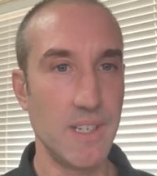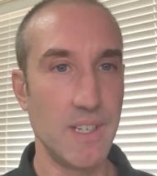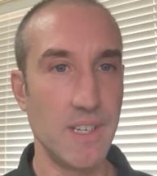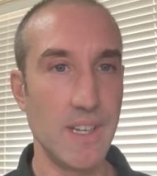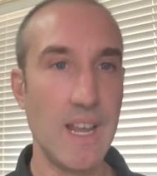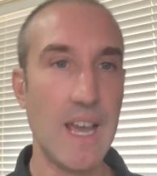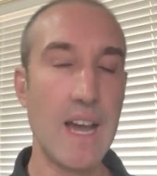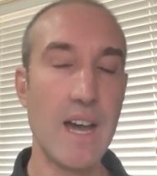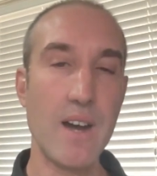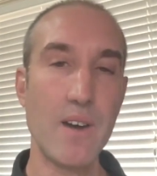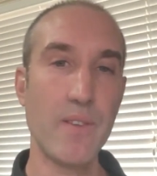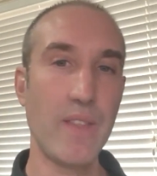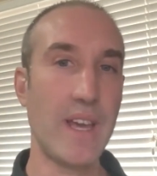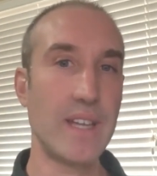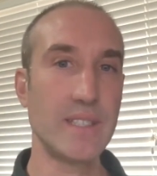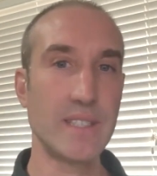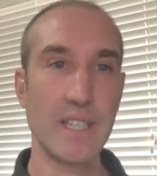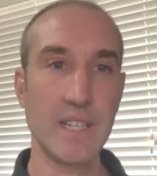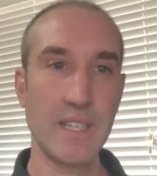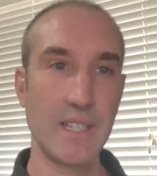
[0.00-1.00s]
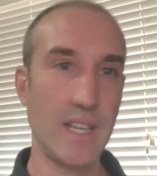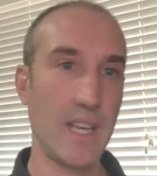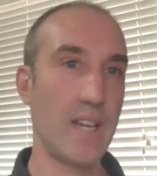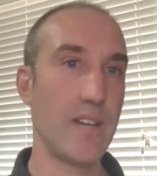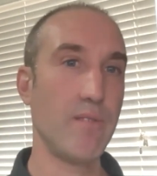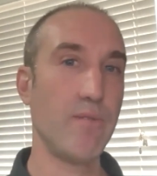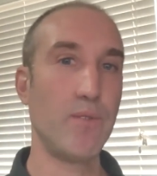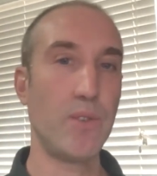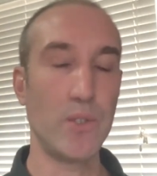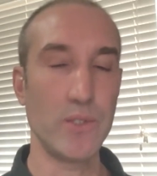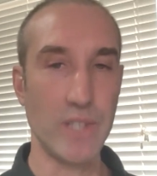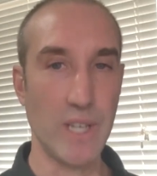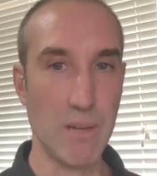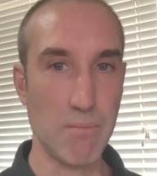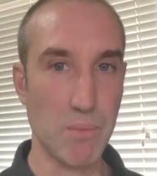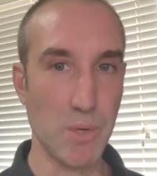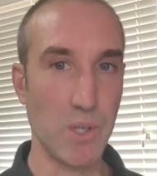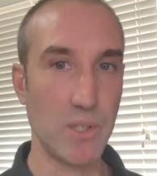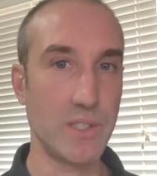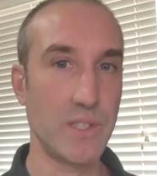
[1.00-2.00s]
now that's going to take a full-time
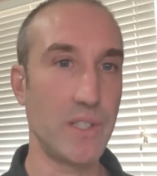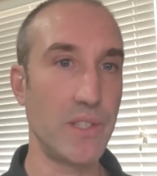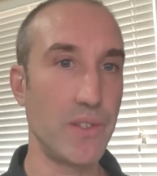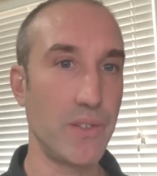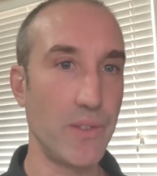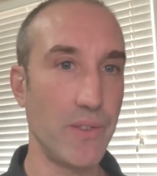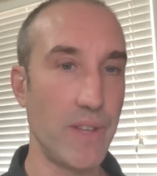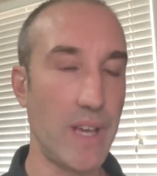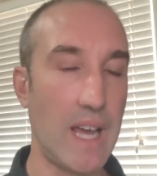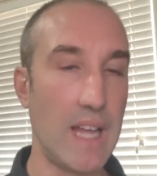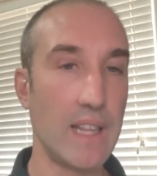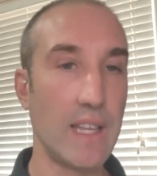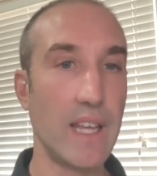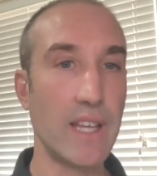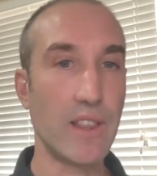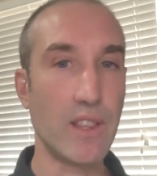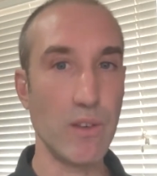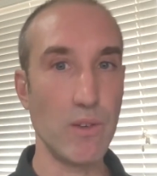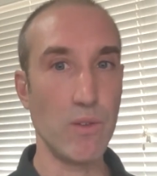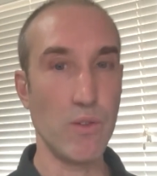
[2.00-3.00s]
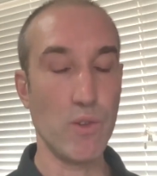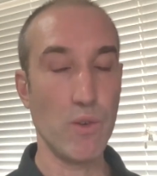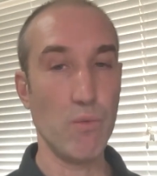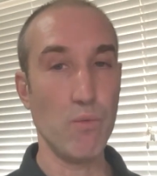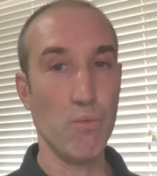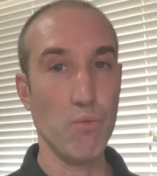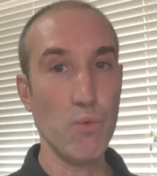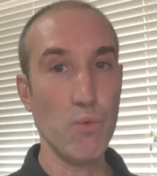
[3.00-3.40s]
person to do that. Like, the